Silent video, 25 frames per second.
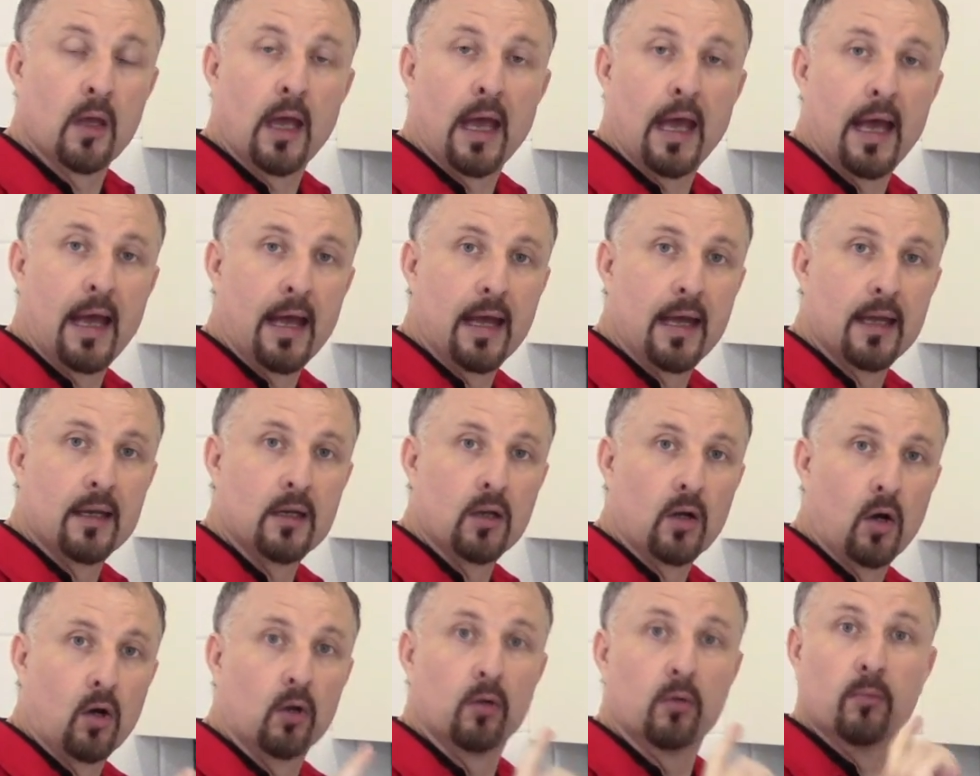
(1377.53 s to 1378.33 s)

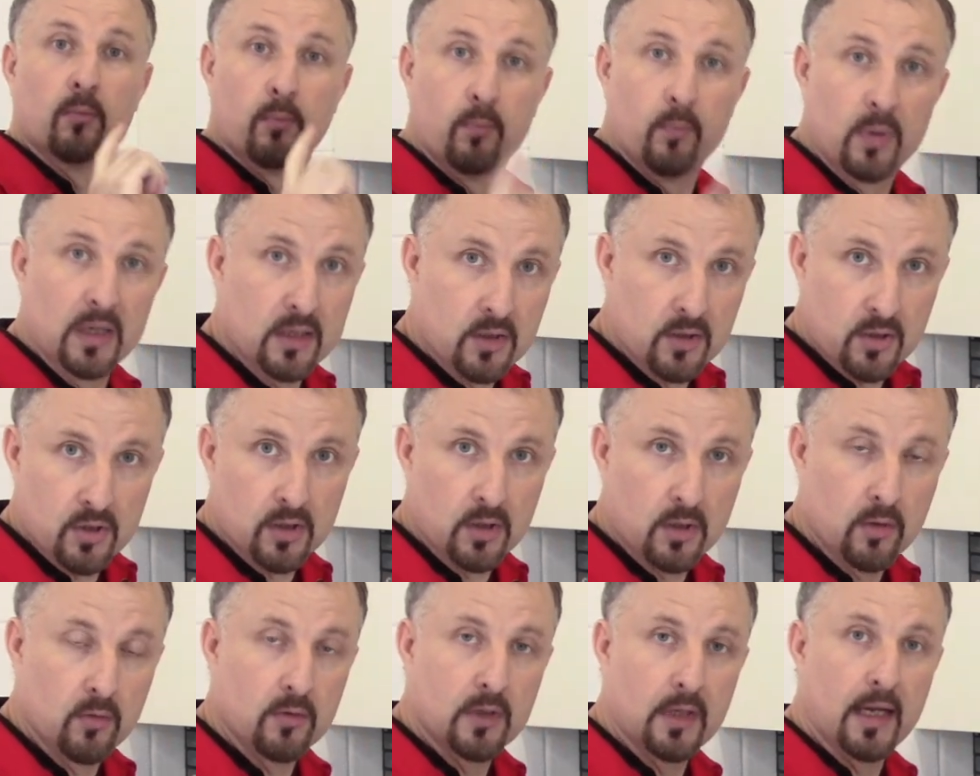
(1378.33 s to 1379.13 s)
and on
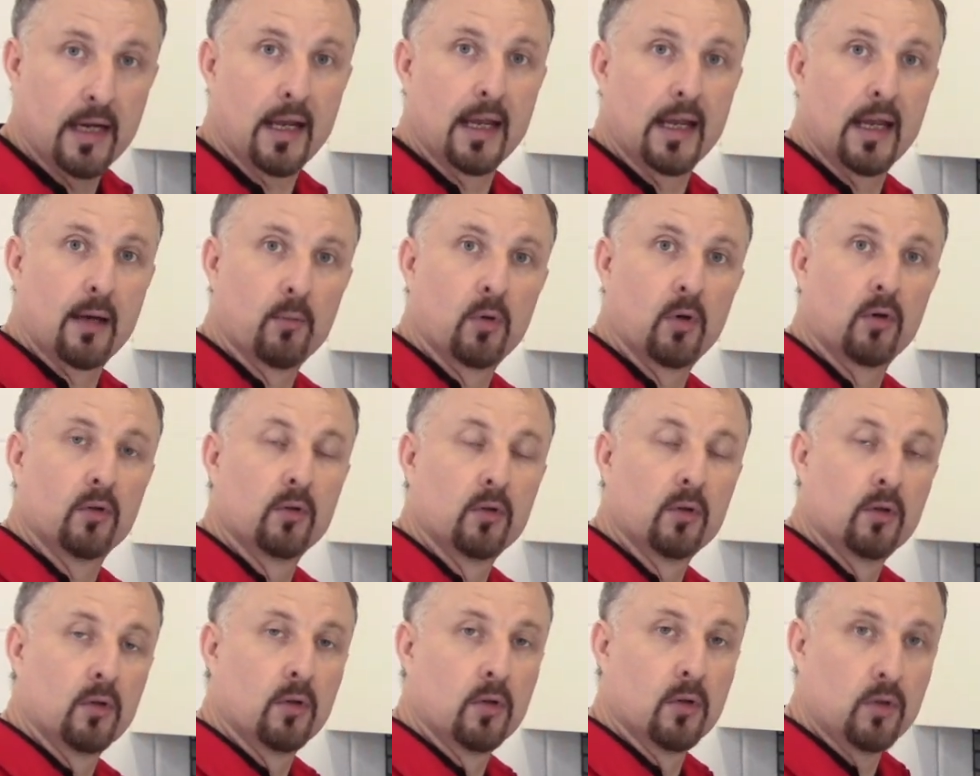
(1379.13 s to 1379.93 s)
BitTube than I am
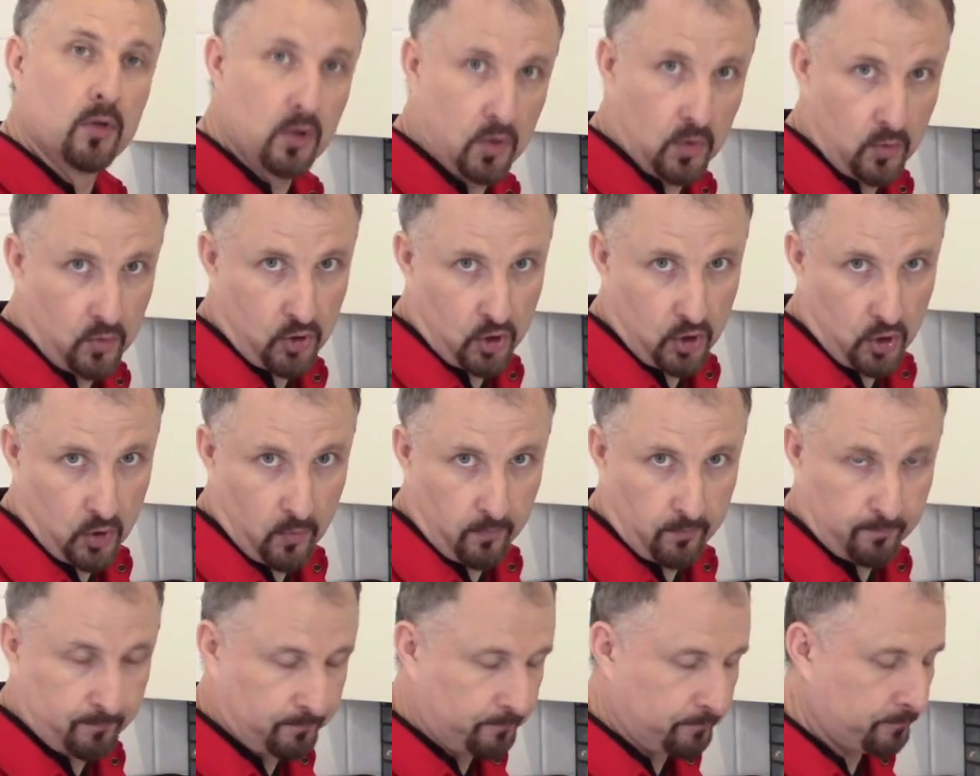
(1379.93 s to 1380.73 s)
on YouTube.